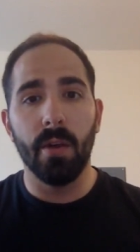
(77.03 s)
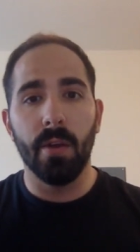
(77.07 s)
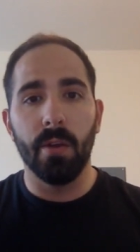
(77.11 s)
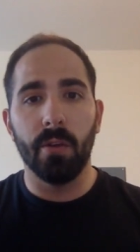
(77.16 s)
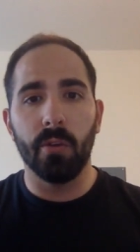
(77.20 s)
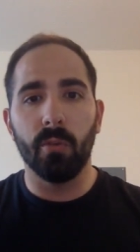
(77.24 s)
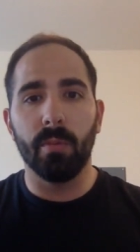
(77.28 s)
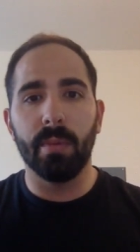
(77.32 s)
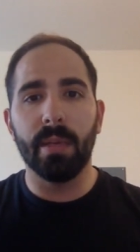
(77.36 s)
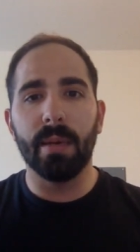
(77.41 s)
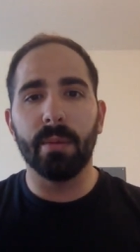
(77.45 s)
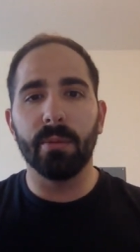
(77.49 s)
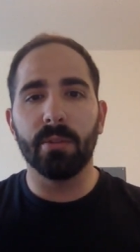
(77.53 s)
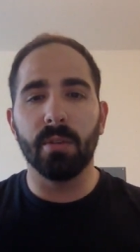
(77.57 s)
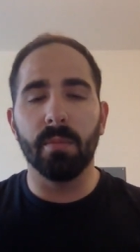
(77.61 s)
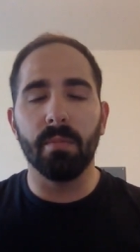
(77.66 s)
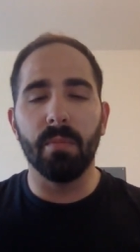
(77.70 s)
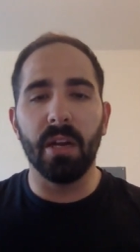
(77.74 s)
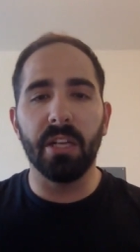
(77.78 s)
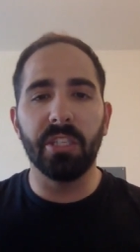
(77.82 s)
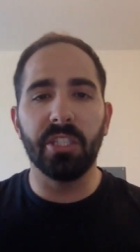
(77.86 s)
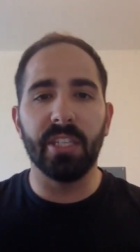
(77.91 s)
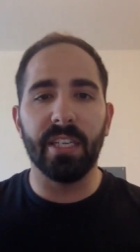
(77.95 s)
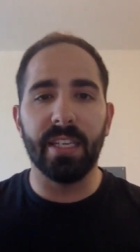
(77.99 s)
you'll be able to
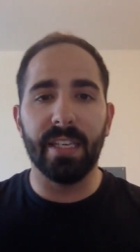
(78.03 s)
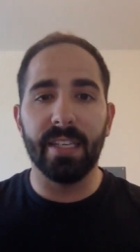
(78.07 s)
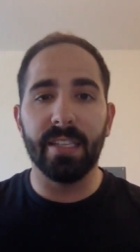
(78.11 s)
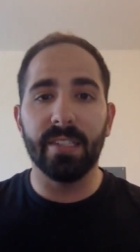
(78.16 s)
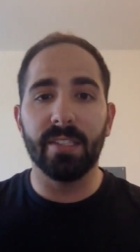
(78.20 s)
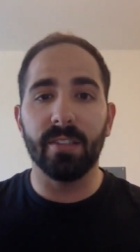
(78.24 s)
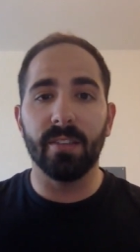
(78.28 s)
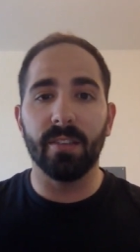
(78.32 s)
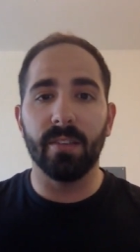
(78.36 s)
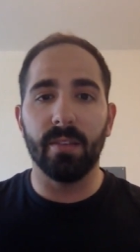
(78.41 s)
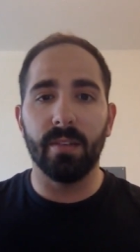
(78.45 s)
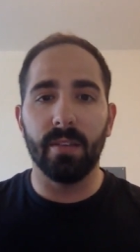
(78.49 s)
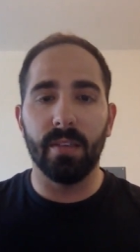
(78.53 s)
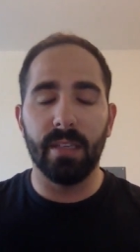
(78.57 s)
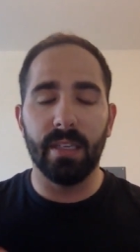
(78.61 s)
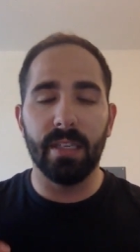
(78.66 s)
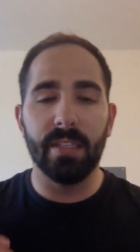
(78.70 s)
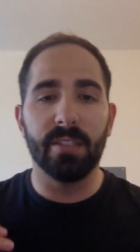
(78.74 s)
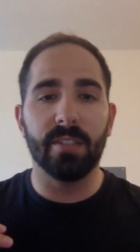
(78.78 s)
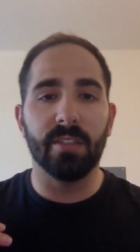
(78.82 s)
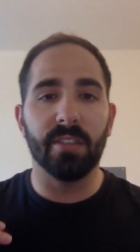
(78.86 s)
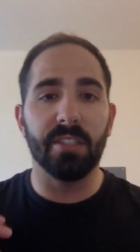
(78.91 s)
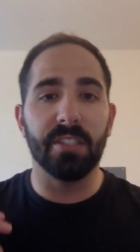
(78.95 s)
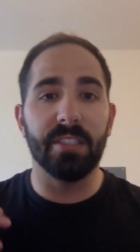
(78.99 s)
much
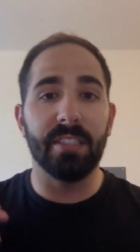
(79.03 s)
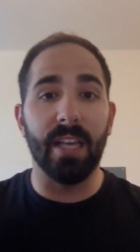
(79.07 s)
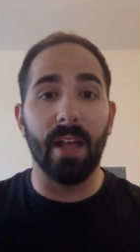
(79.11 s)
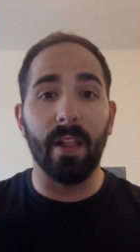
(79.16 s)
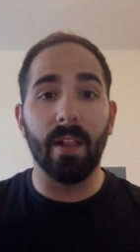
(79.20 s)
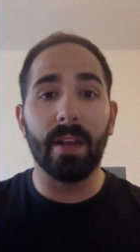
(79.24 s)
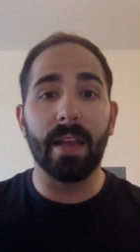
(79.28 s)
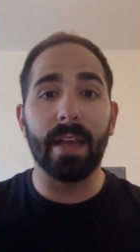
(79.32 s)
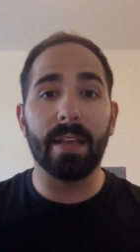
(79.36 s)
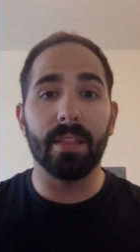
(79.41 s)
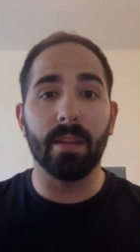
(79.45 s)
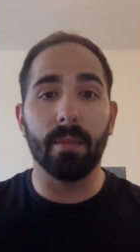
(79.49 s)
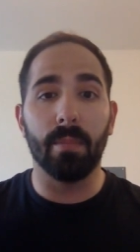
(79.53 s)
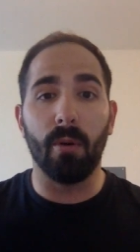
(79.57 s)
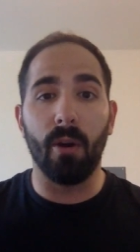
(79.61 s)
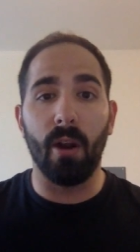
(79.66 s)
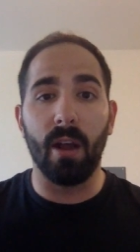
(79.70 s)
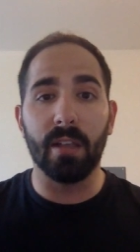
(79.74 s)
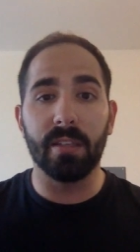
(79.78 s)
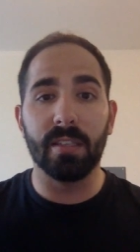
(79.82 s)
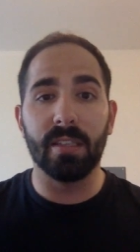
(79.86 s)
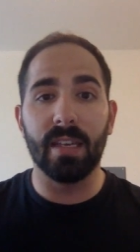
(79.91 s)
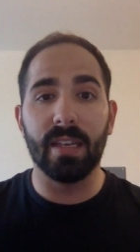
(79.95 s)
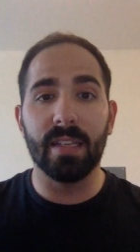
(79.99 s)
easier delegate the
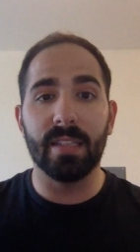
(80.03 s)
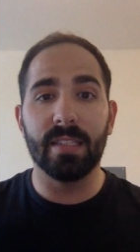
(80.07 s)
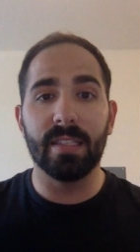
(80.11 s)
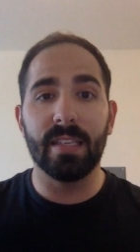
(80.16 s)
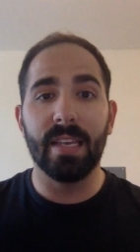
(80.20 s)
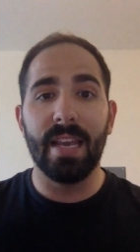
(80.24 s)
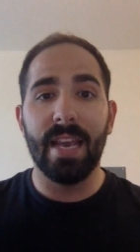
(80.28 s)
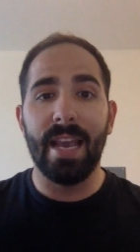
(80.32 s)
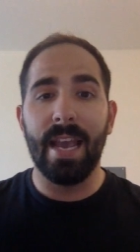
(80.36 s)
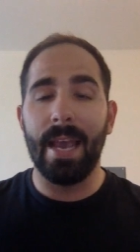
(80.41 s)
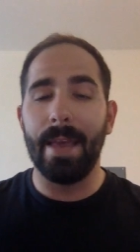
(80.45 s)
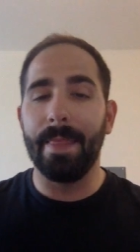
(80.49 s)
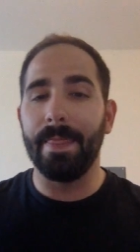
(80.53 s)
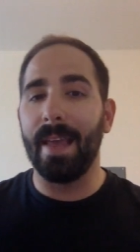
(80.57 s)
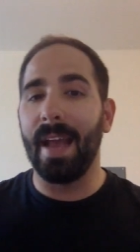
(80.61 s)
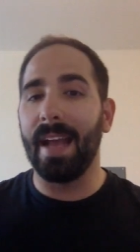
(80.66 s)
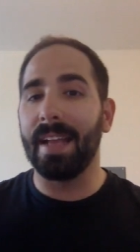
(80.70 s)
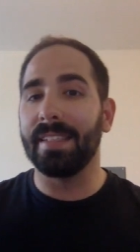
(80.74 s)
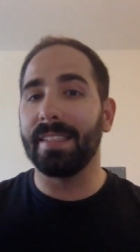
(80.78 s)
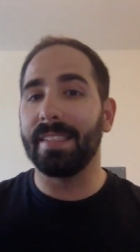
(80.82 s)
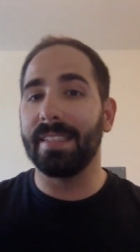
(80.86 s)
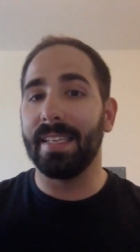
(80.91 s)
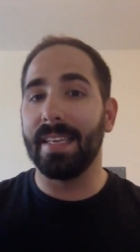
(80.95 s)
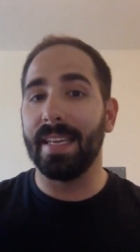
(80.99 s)
process, and
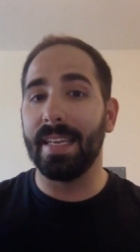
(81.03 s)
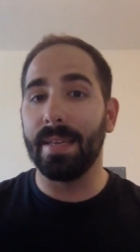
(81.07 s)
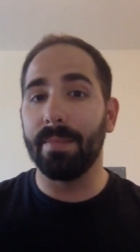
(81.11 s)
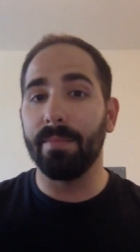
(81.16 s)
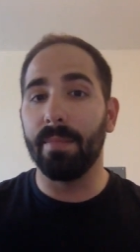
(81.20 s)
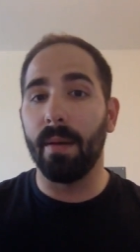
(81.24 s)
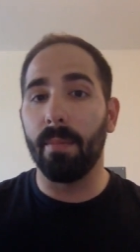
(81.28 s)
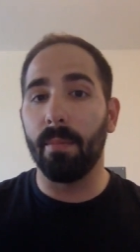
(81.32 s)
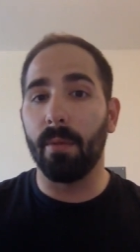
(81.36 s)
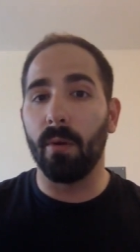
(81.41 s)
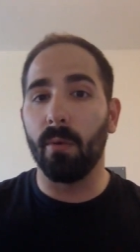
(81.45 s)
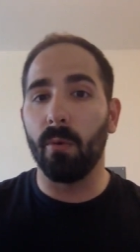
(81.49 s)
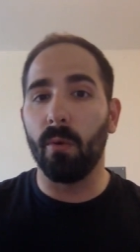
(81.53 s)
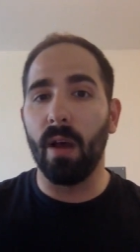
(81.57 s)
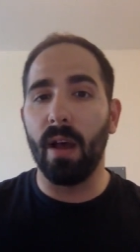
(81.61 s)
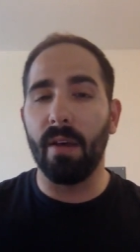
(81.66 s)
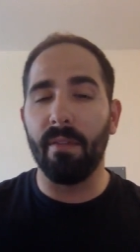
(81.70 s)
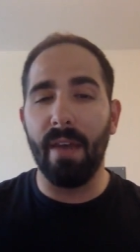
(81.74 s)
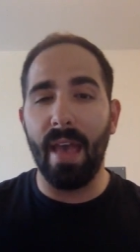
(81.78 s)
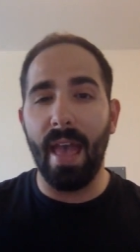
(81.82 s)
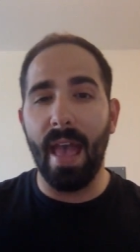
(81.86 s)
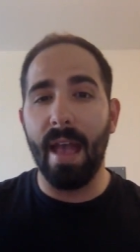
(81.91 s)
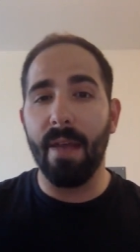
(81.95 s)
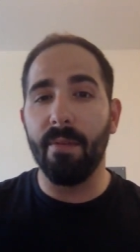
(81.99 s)
that team member will
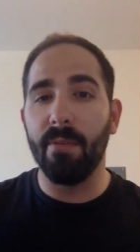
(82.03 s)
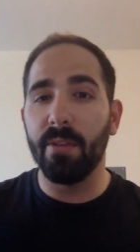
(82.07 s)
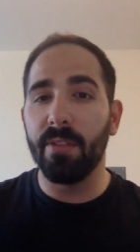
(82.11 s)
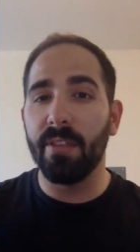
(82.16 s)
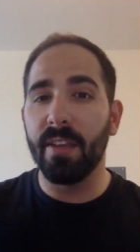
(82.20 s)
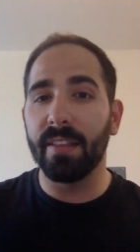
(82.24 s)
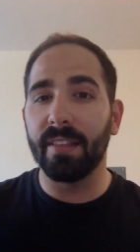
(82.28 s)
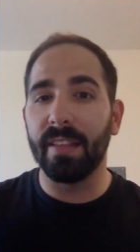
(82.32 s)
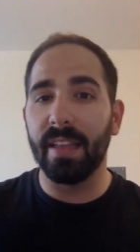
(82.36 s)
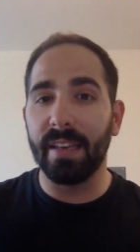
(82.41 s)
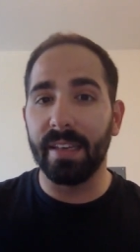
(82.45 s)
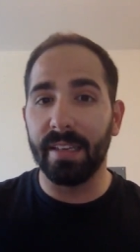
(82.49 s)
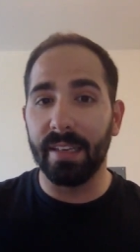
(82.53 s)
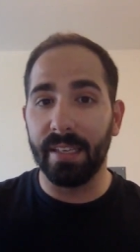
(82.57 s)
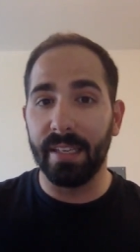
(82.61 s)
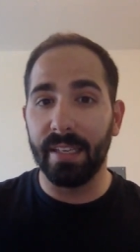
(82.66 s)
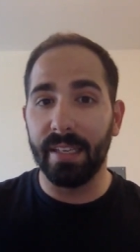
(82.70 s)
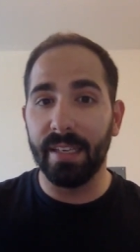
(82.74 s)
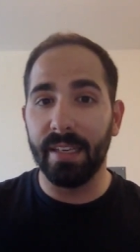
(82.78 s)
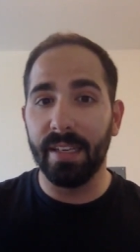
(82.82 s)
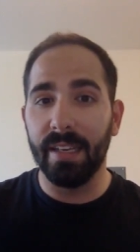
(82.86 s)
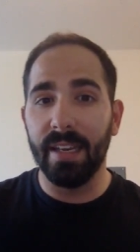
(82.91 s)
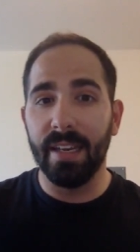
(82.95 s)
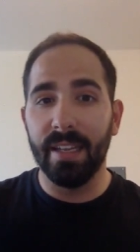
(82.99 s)
have everything they
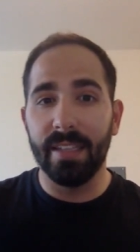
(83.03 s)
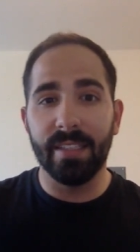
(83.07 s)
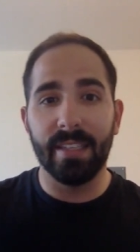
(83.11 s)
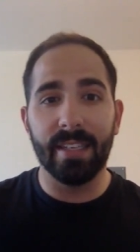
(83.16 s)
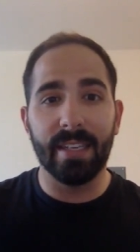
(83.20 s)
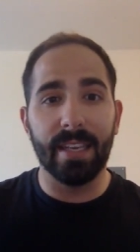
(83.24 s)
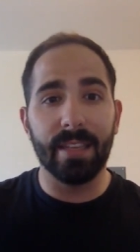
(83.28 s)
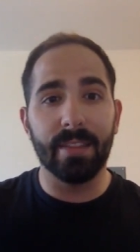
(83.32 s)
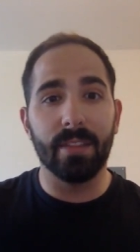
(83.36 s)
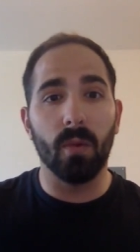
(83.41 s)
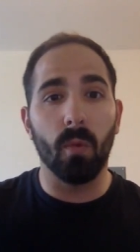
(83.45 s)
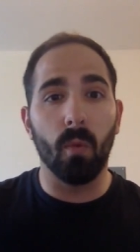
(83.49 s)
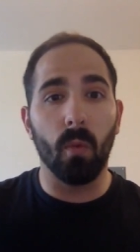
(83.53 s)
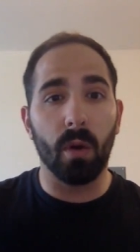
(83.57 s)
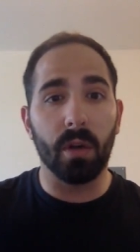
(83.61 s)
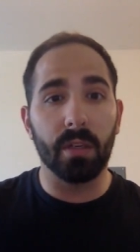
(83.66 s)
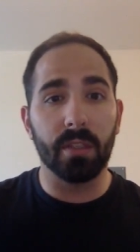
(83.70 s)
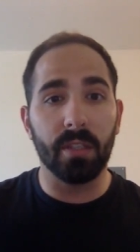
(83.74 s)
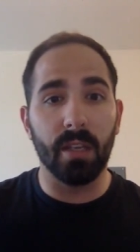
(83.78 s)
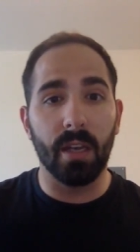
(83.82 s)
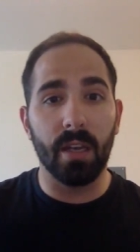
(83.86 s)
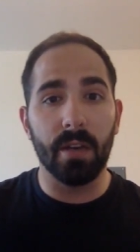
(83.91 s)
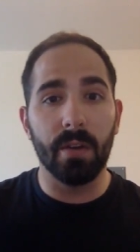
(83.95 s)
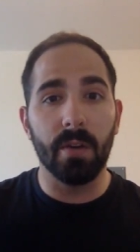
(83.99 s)
need to get the work
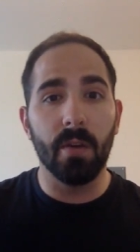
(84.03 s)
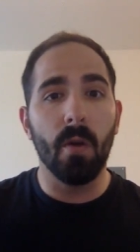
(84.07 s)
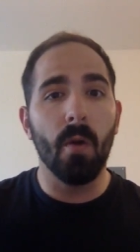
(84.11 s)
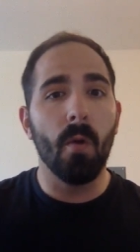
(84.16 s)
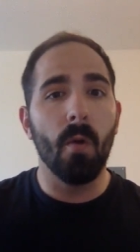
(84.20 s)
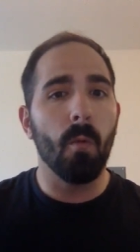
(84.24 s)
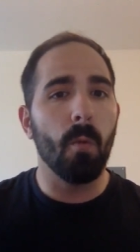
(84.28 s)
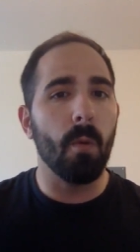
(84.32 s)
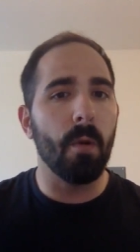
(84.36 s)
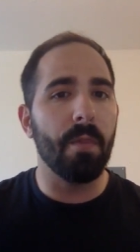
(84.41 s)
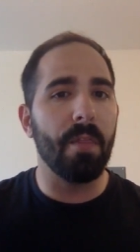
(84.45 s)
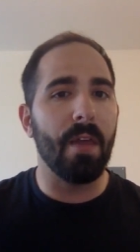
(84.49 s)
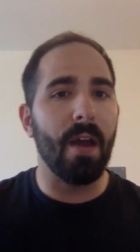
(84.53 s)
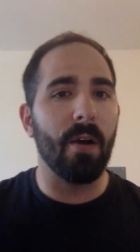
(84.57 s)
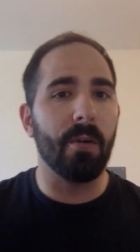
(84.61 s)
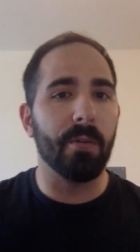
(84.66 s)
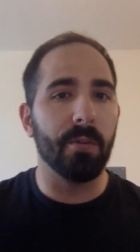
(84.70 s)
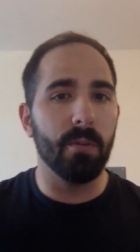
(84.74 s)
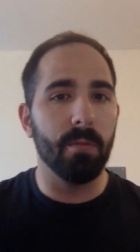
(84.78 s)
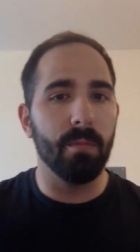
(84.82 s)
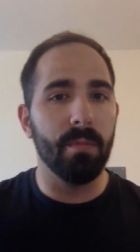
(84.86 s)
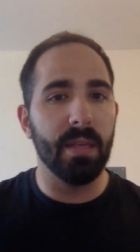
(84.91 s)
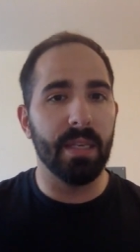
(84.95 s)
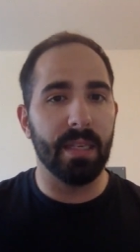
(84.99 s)
done without you
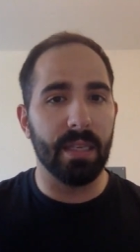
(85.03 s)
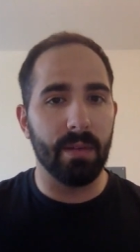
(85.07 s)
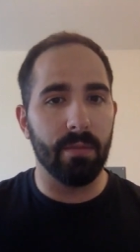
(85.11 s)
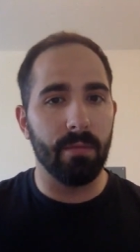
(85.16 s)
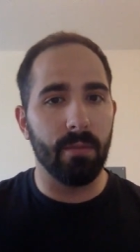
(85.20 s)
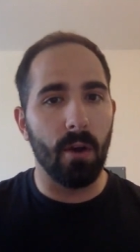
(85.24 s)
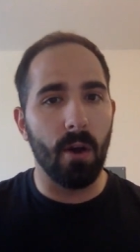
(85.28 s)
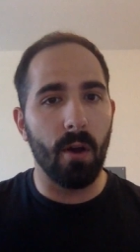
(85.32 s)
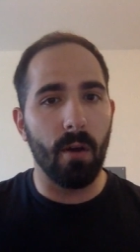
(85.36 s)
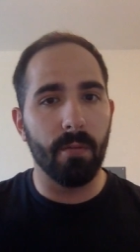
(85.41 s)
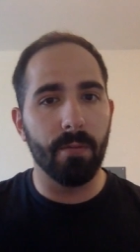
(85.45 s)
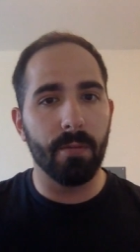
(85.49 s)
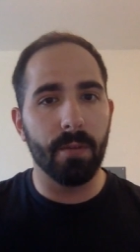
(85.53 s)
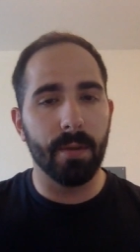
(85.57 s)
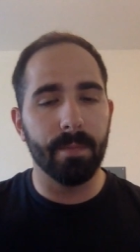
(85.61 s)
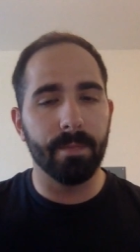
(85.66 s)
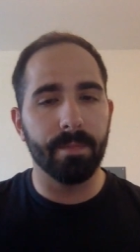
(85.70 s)
being involved.